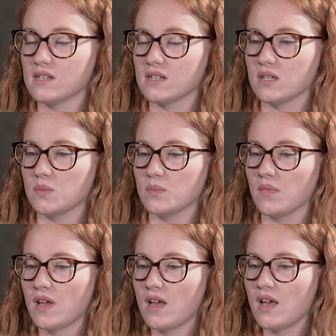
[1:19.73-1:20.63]
Um,
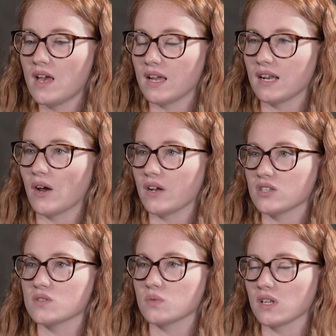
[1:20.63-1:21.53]
and now I
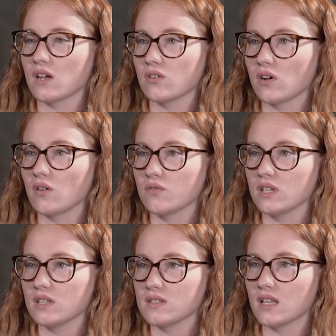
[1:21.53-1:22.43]
just really have a
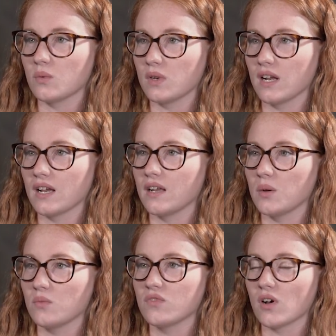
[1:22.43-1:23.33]
confidence that when I
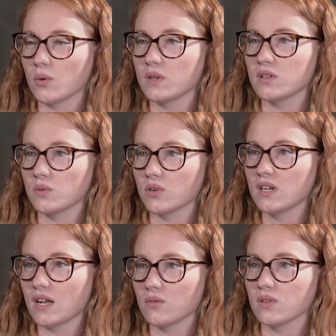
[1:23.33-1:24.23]
am following the
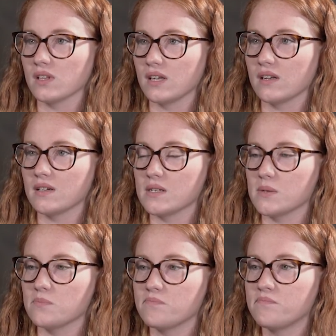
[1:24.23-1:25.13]
Lord, I really,
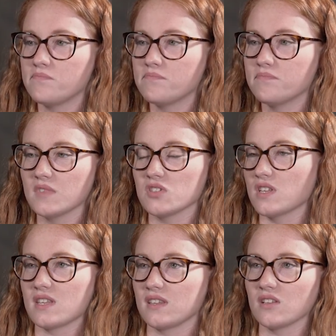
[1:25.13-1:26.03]
um, there's
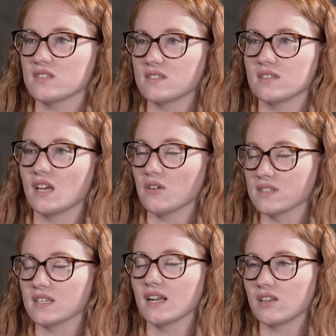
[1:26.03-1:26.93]
nothing else, else
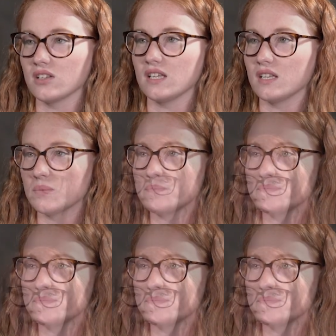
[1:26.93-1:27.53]
that I could need.